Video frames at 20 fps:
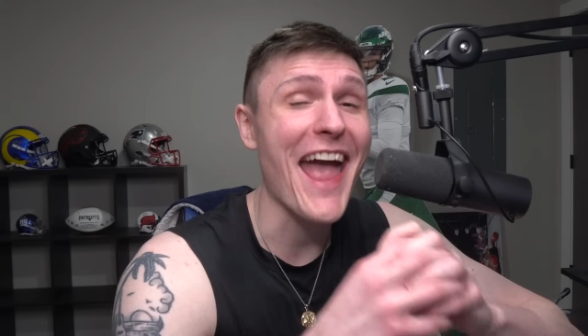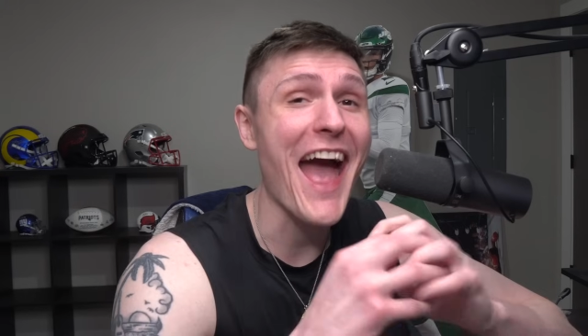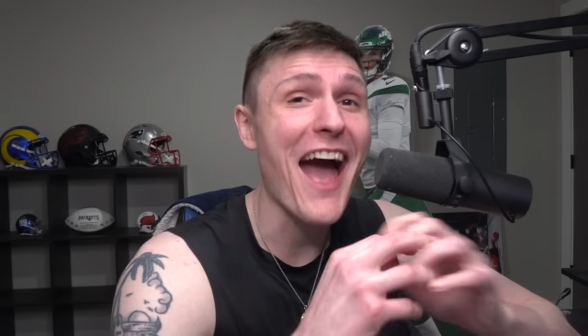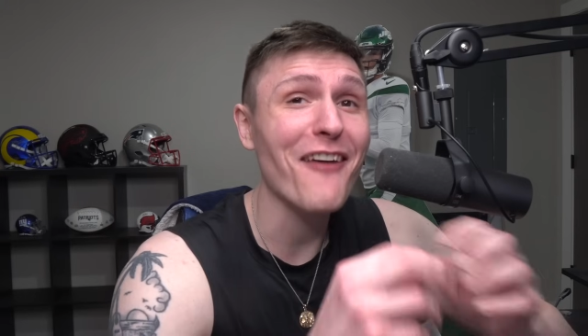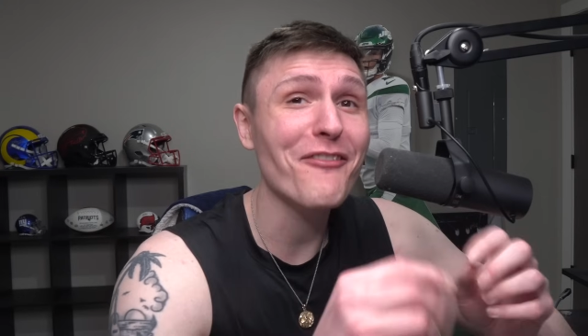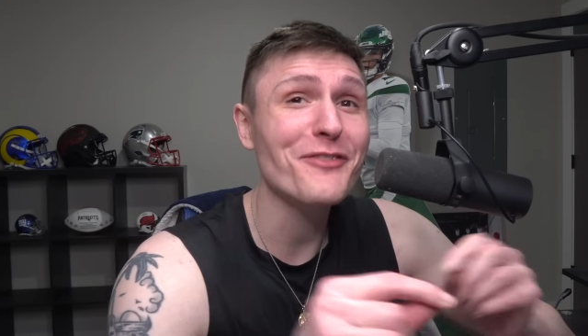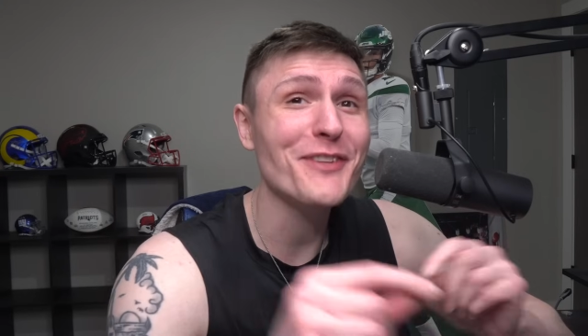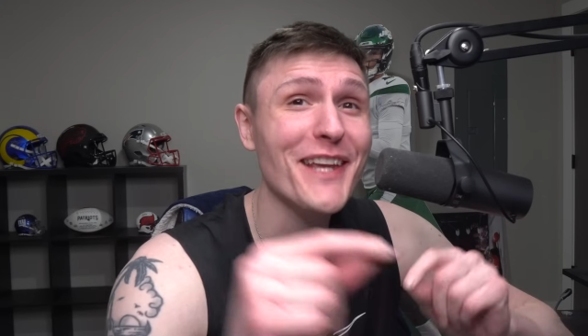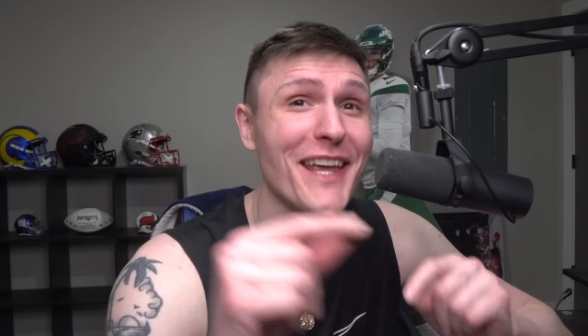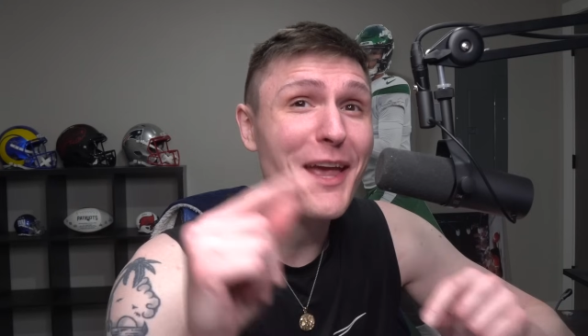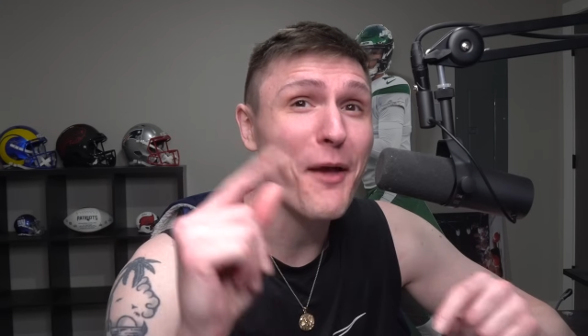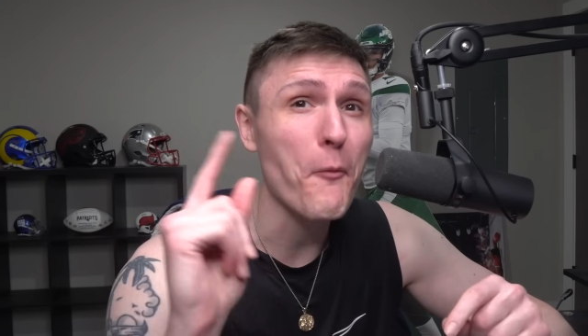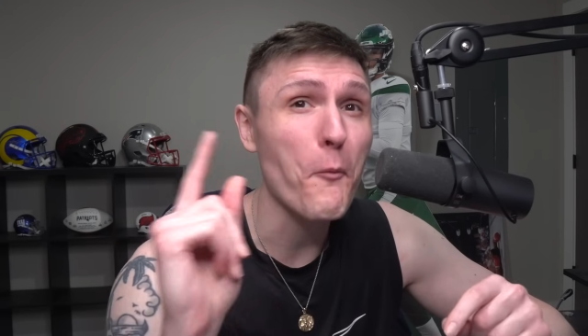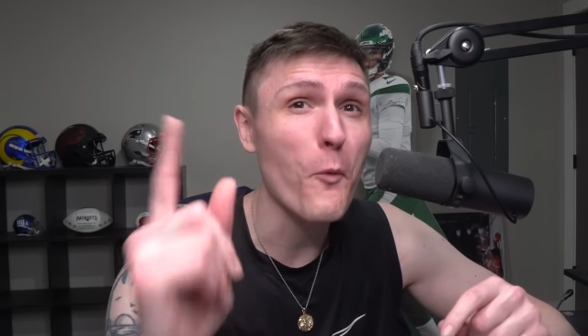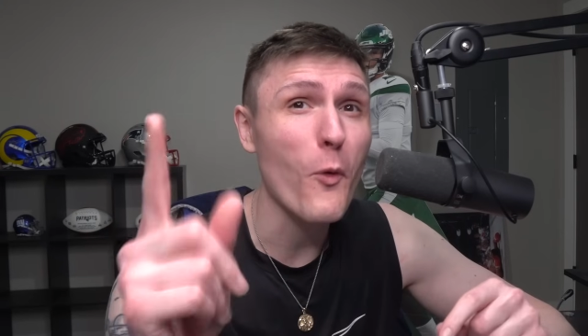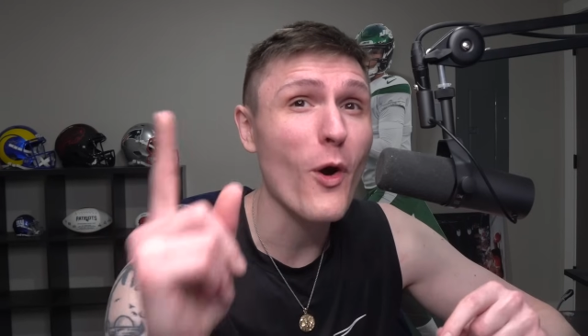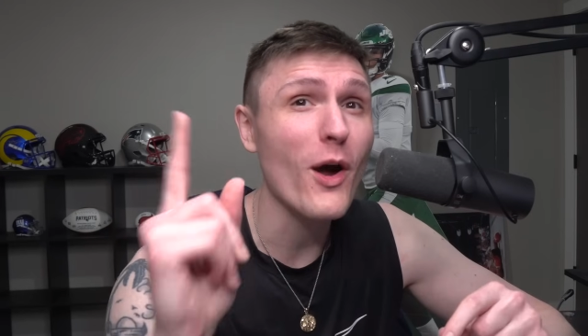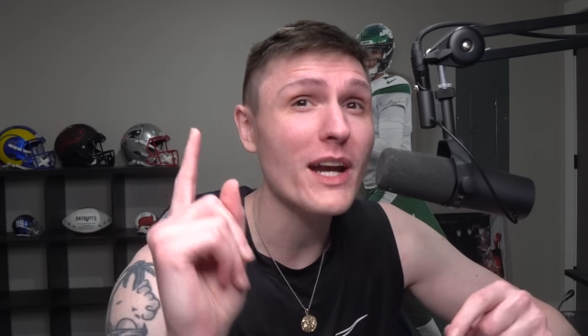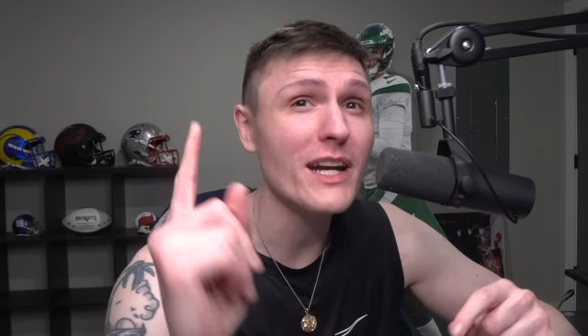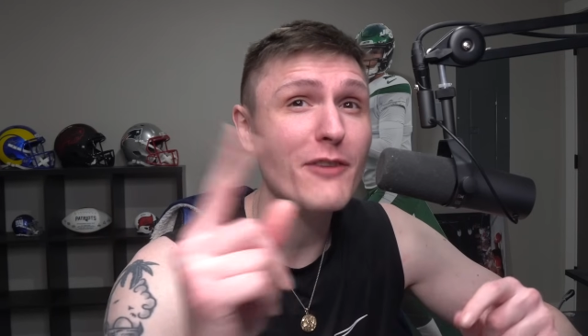have to get
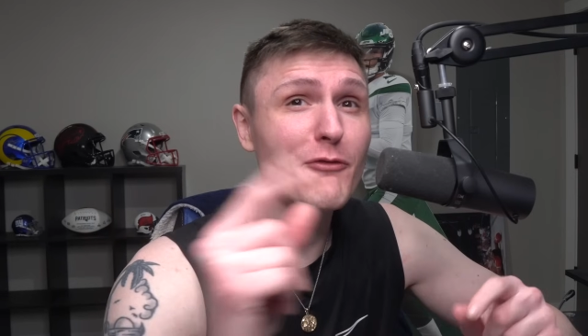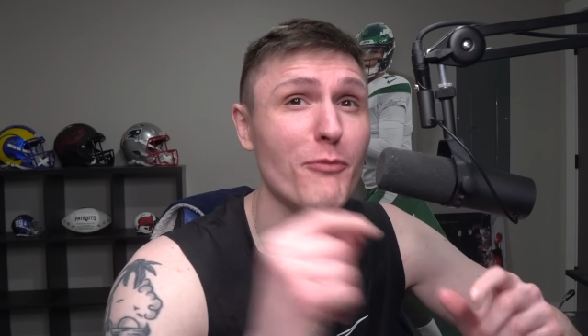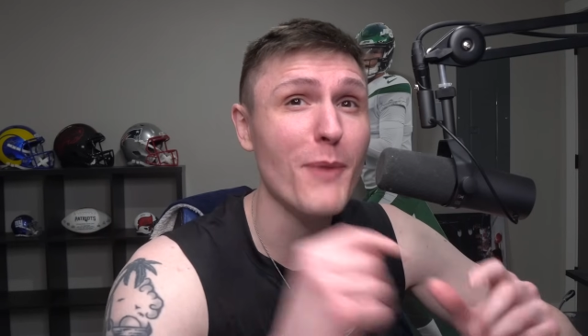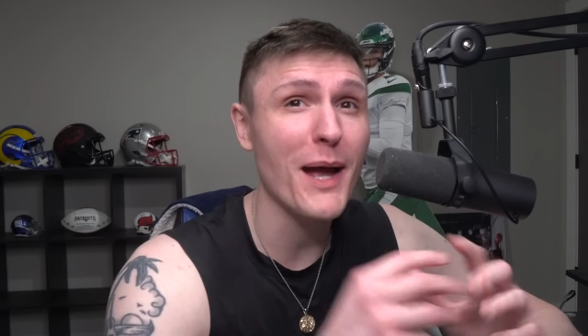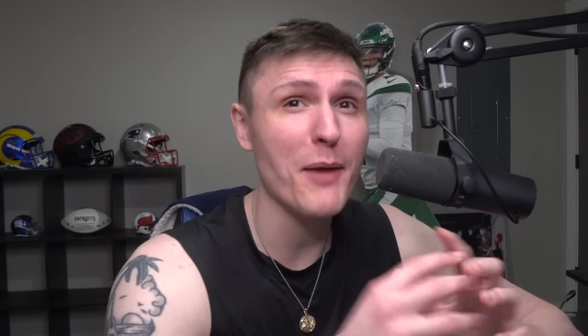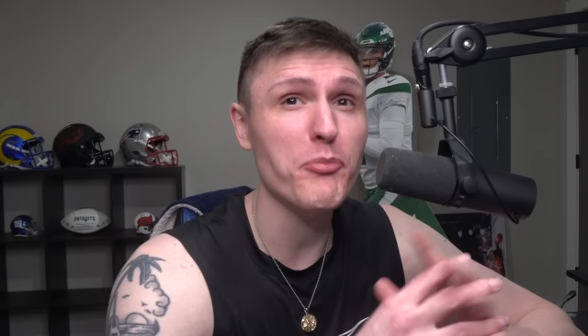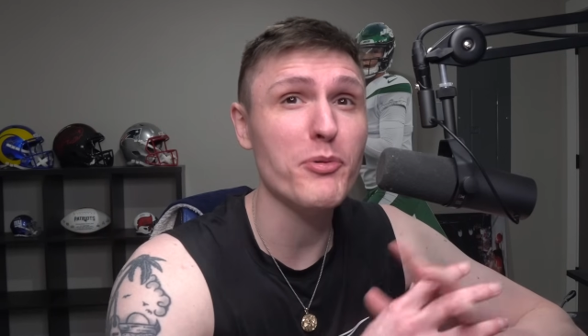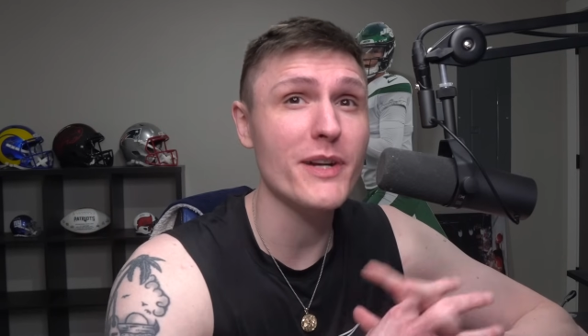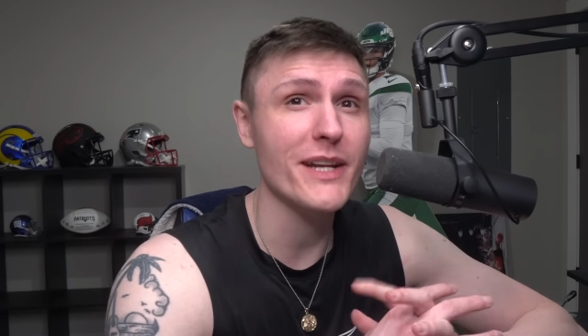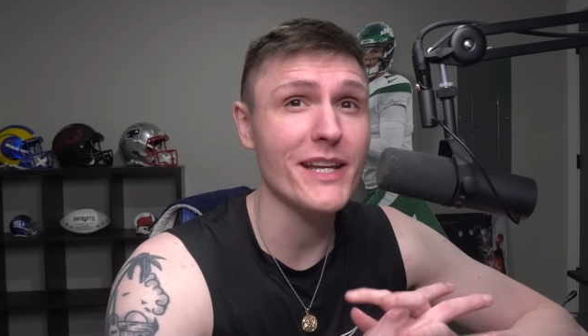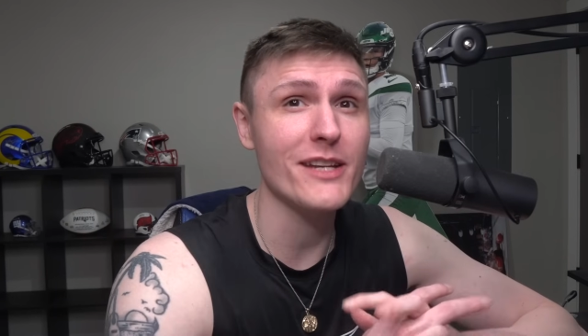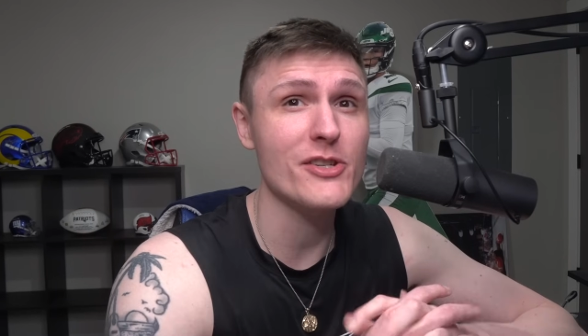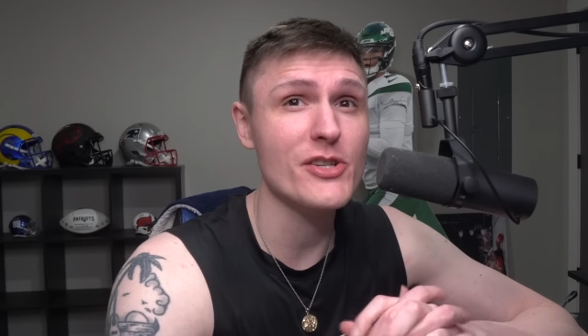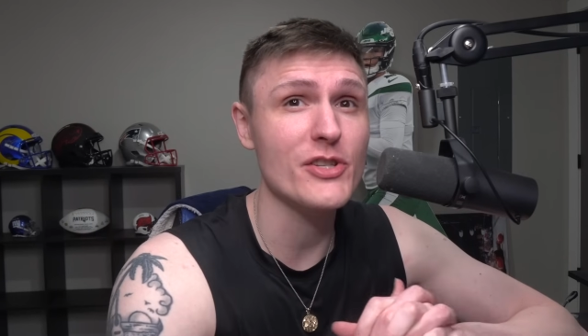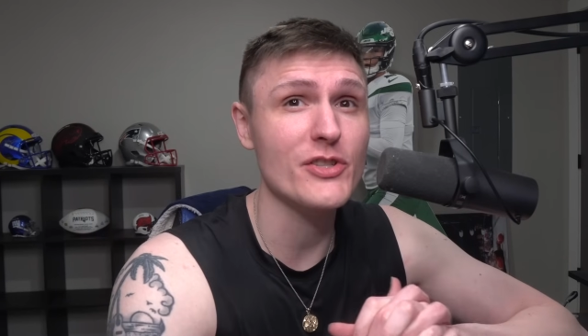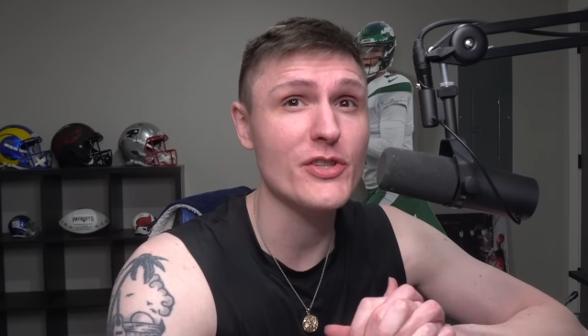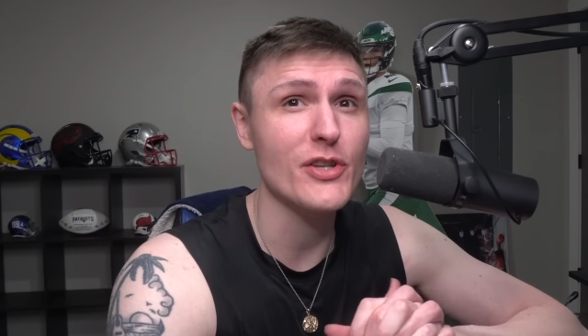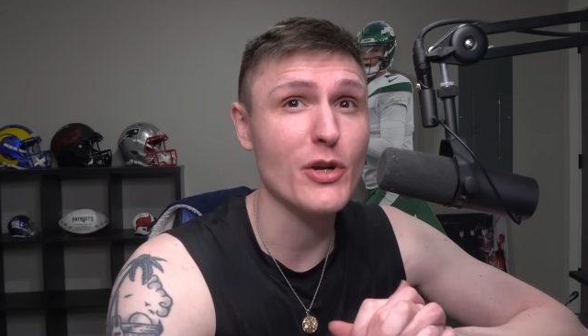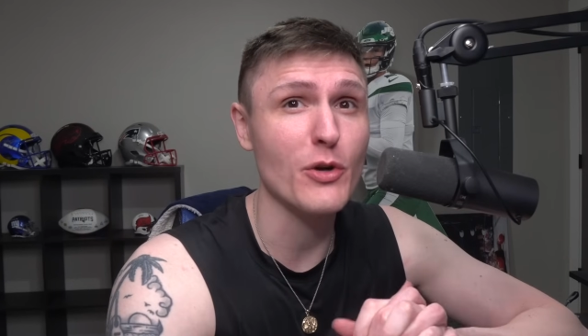one of my predictions predictions